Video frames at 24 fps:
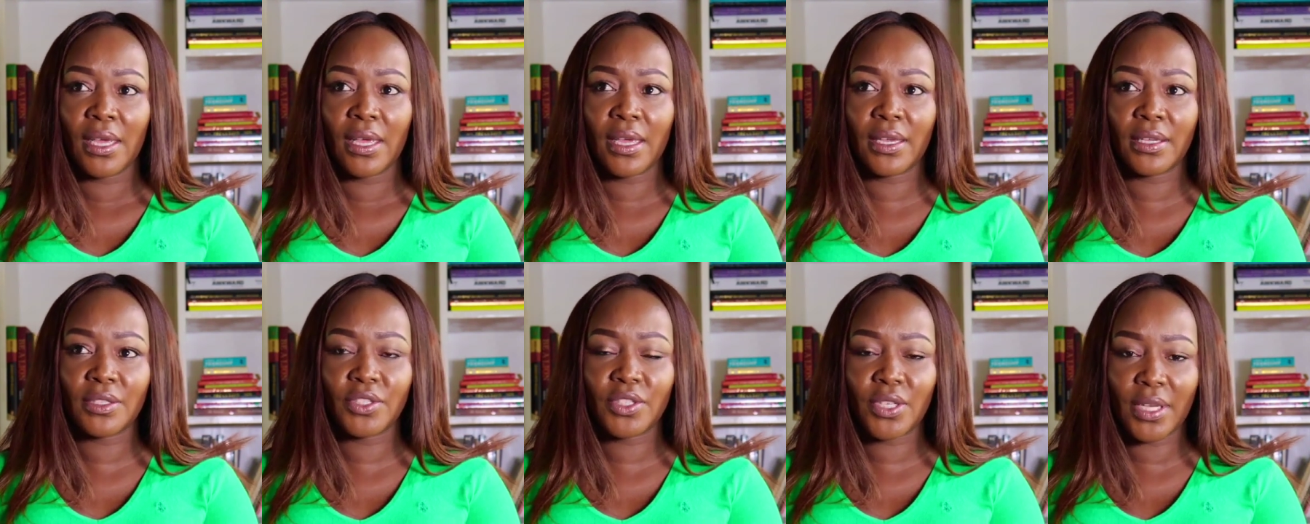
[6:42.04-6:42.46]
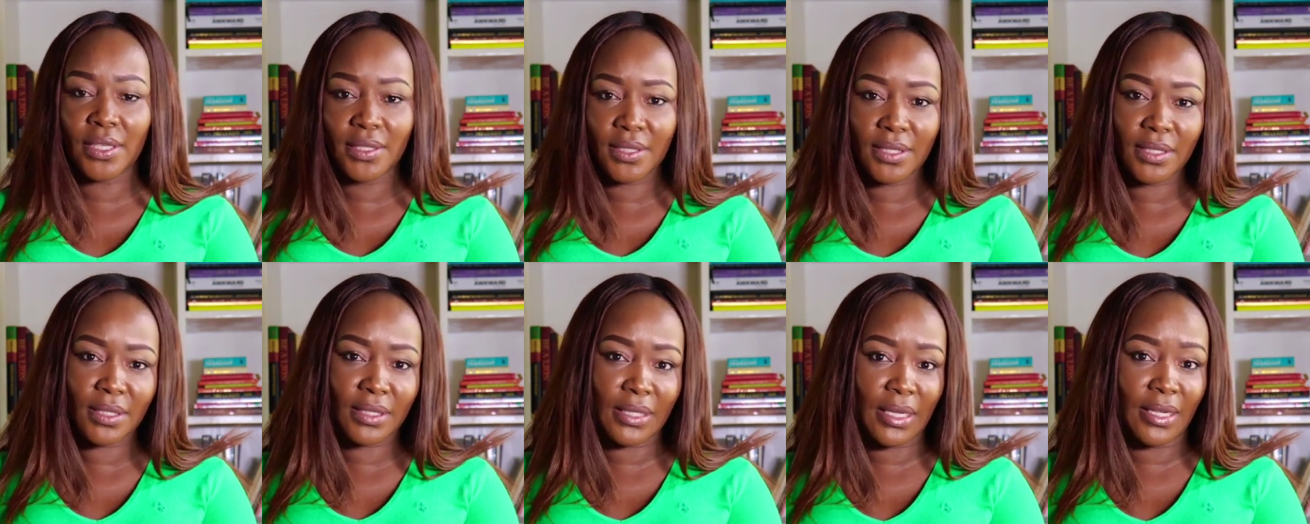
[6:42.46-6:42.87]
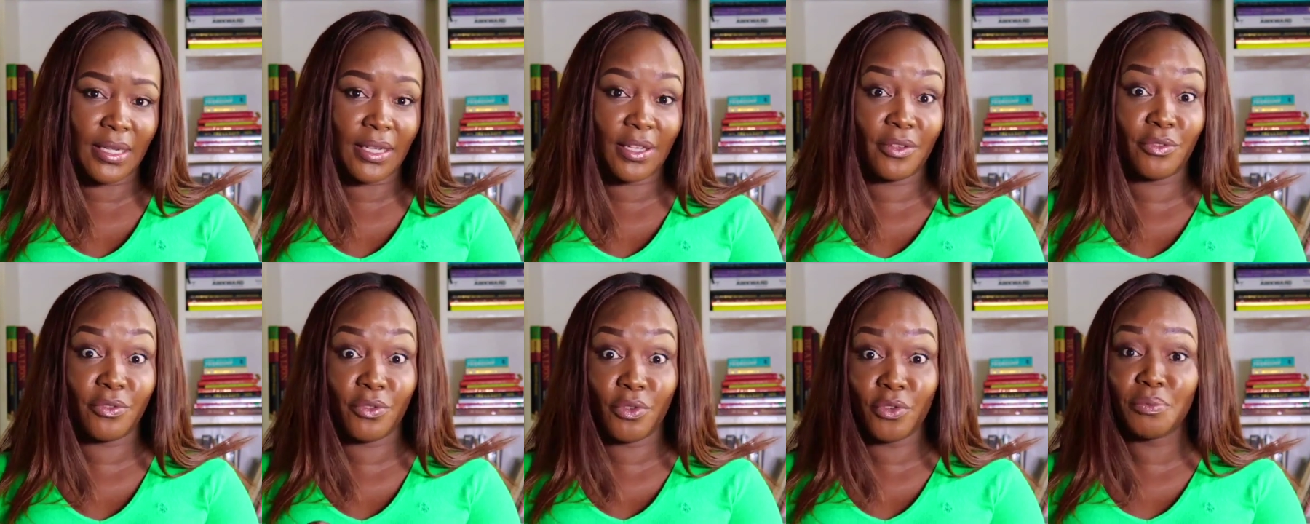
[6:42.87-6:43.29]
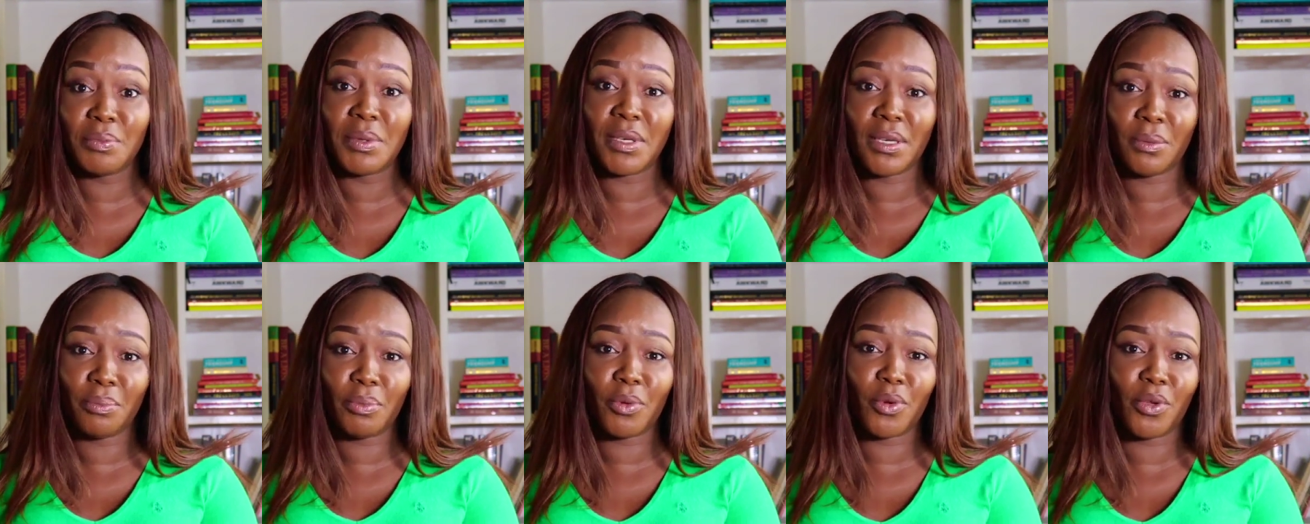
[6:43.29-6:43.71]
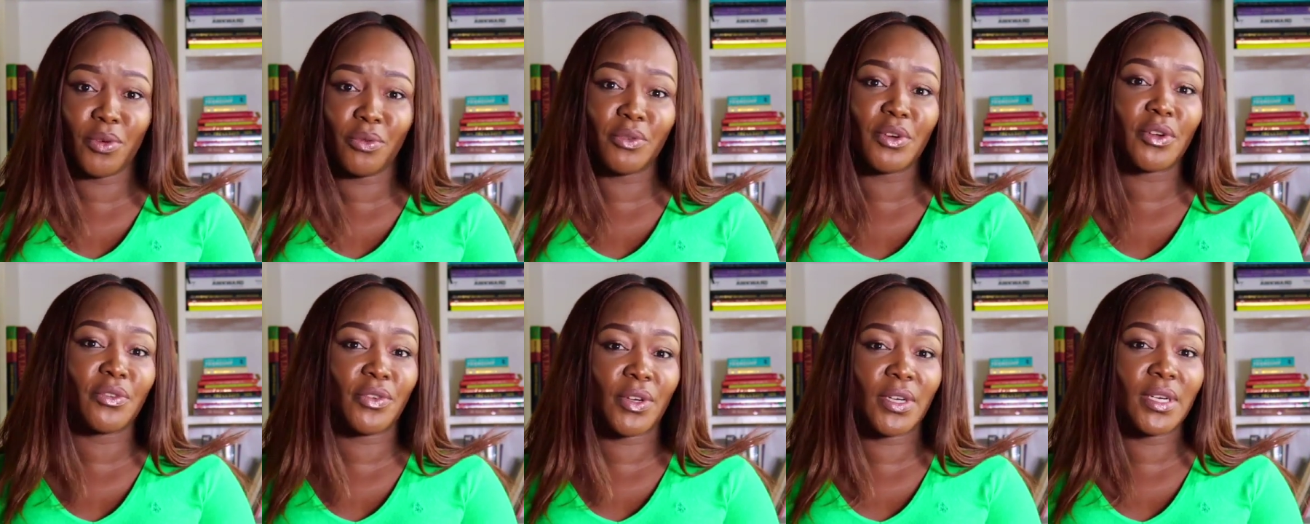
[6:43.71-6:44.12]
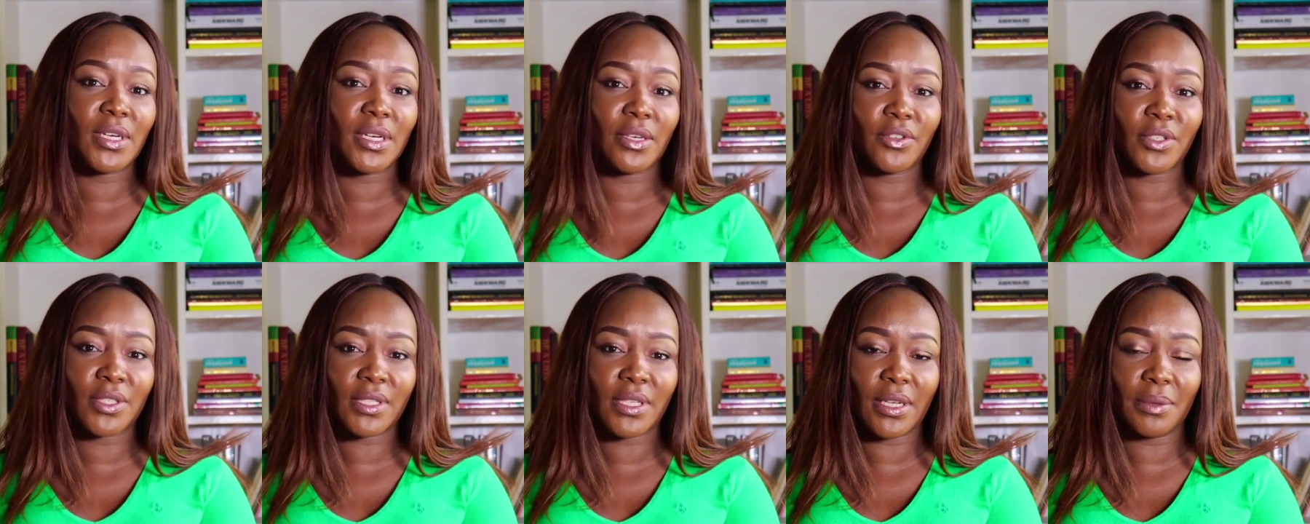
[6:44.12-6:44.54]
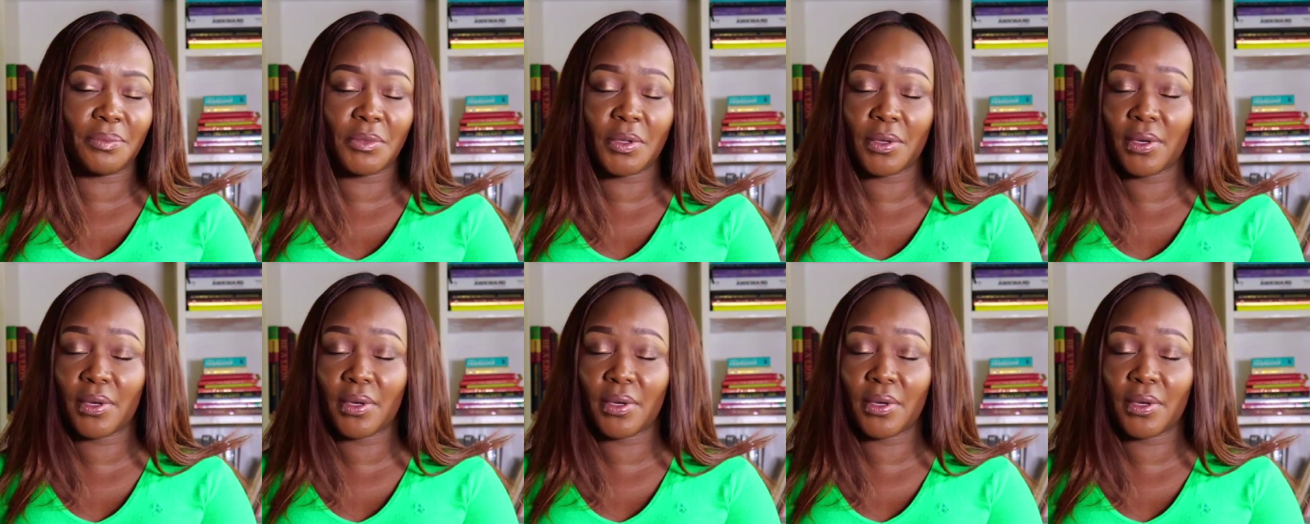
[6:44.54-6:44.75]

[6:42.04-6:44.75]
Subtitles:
And chances are, if you've been employed for a very long time,